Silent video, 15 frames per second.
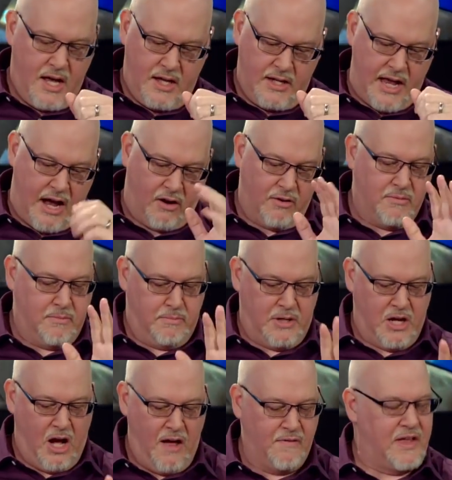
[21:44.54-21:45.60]
Now,
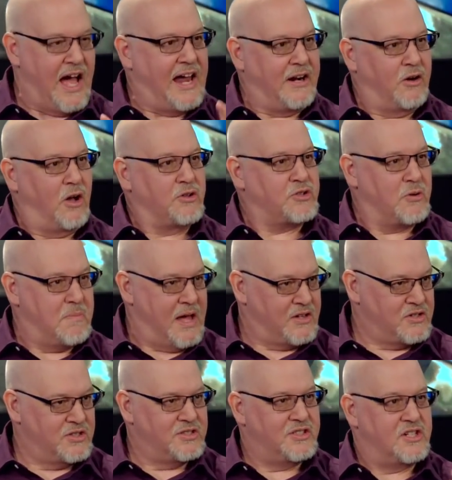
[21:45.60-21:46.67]
beyond that, it also
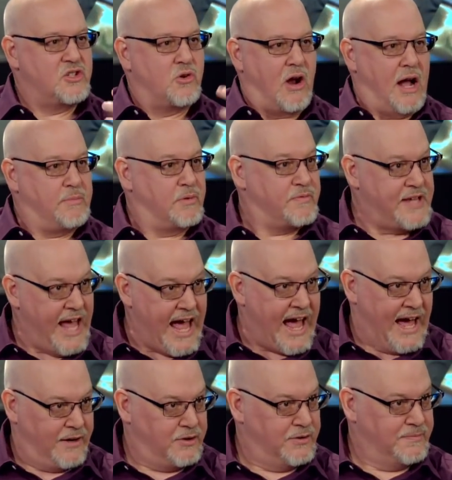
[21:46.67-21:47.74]
mentions the tribe of
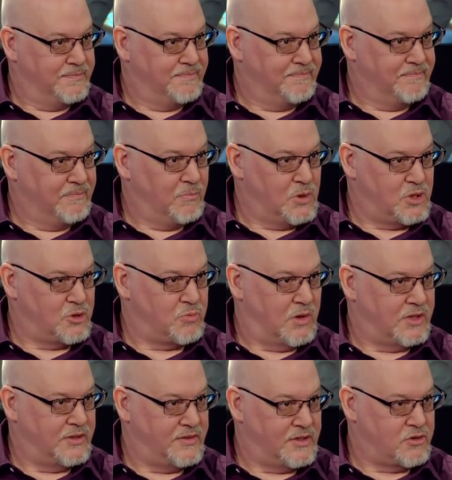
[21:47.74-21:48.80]
Gad, mm -hmm. which is
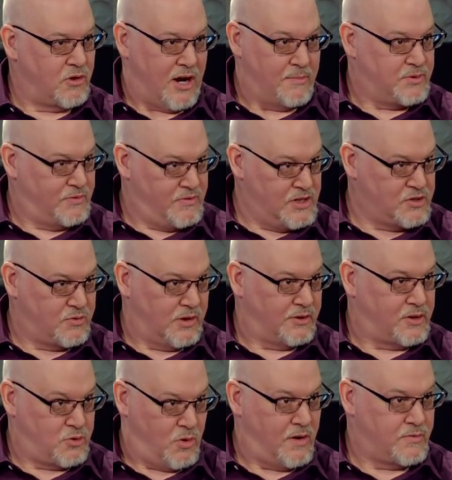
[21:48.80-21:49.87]
one of the tribes of Israel,
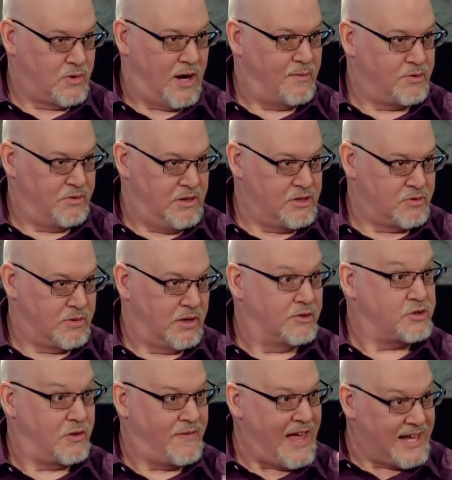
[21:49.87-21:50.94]
the 12 tribes of Israel.
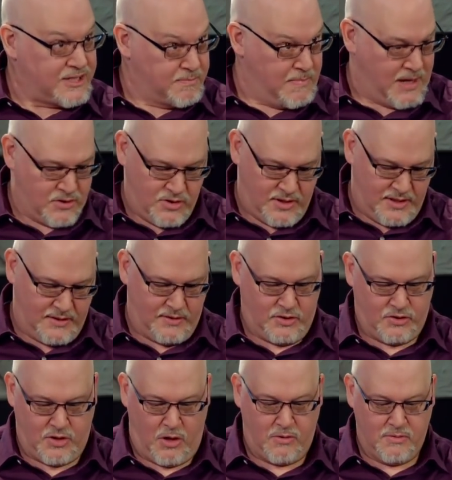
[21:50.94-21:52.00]
So that's mentioned in the
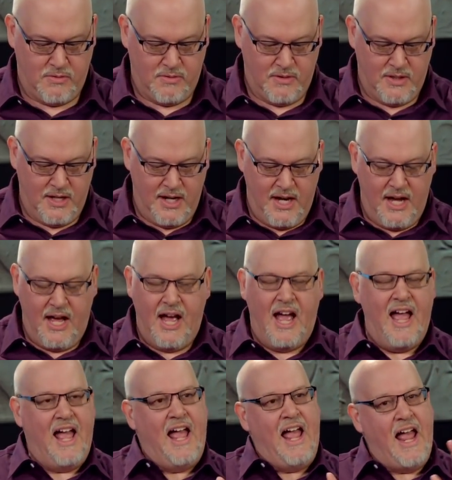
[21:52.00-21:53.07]
stone.
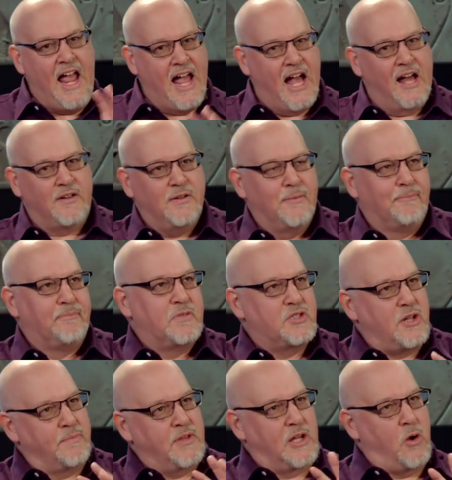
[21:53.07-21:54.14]
And
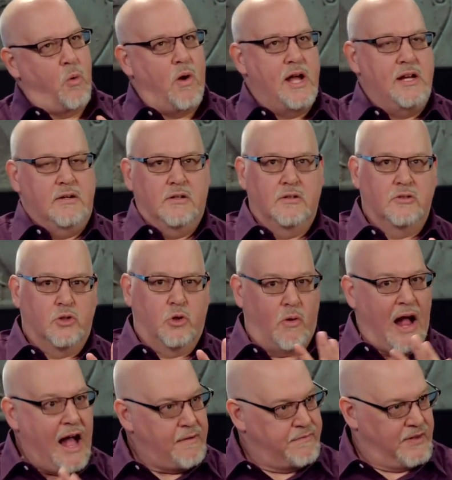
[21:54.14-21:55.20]
something quite
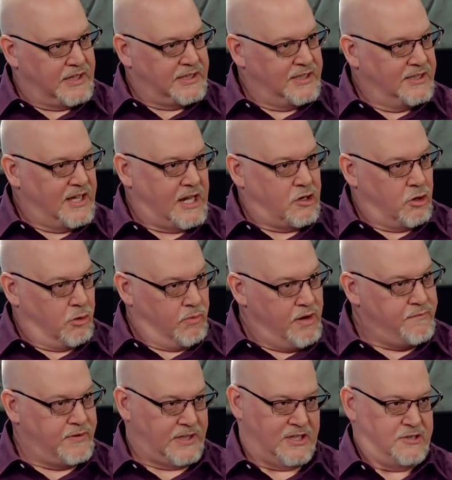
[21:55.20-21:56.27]
graphic and
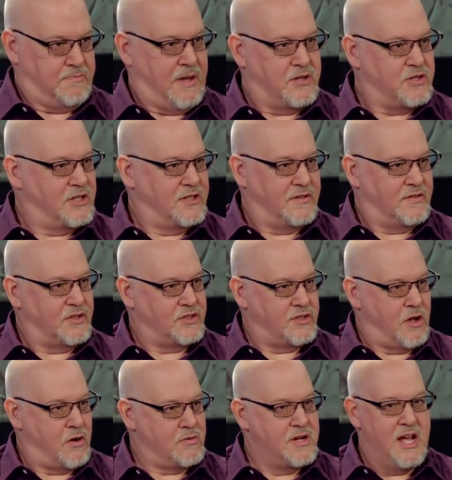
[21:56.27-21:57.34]
horrific is mentioned in the
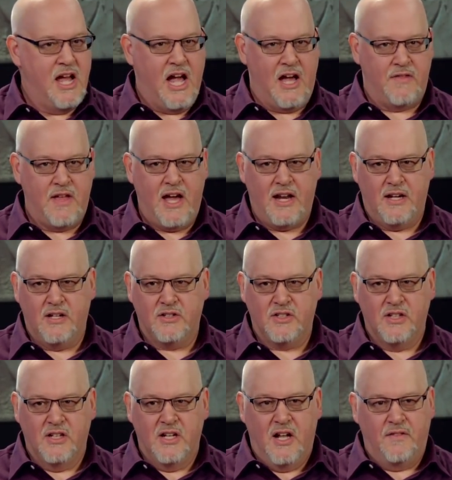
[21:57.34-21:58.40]
stone, and that is
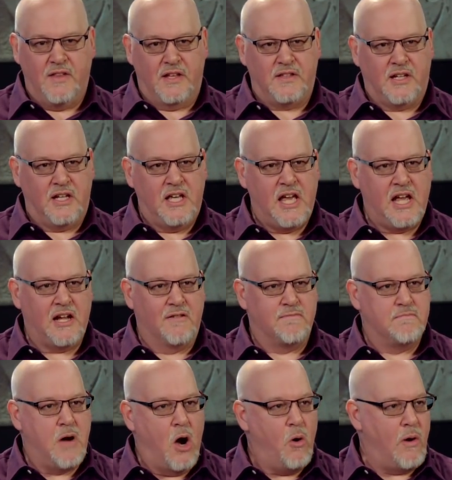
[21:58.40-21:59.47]
that the king of
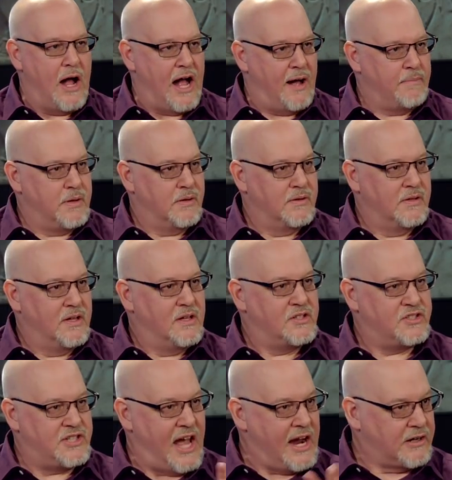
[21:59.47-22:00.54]
Moab
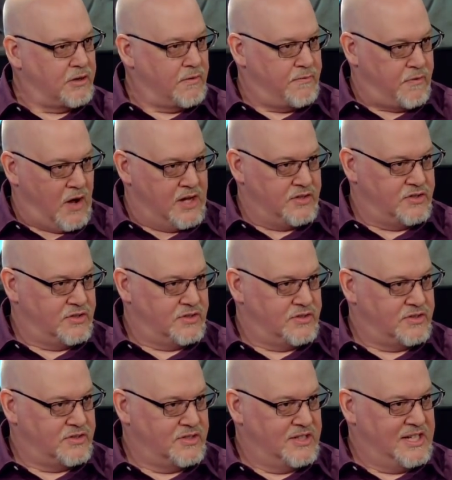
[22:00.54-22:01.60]

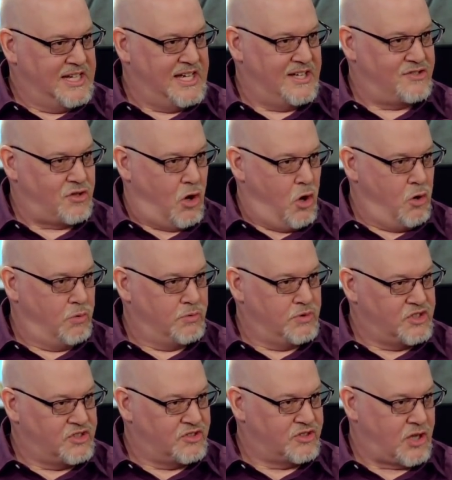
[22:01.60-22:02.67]
sacrifices his own
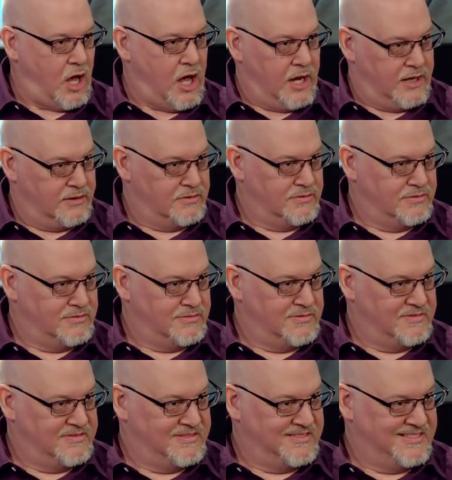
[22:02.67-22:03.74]
son
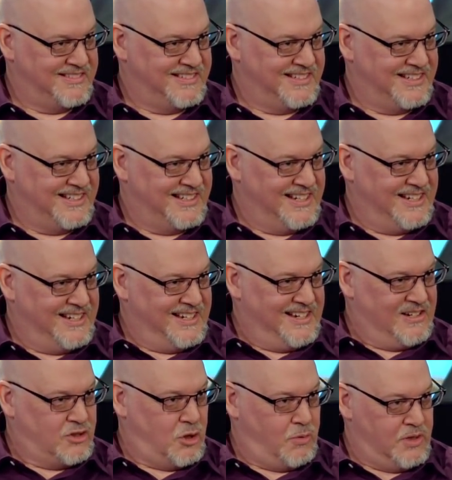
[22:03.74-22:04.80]
yeah.
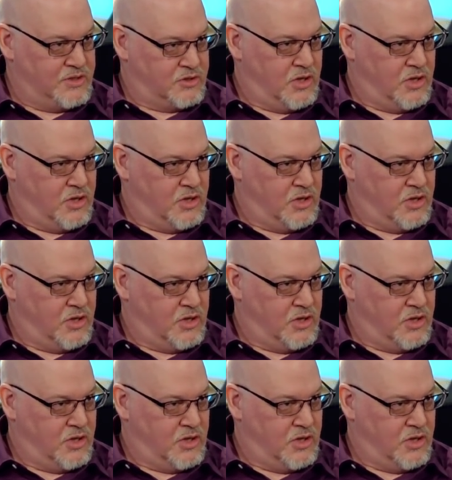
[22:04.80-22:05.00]
to his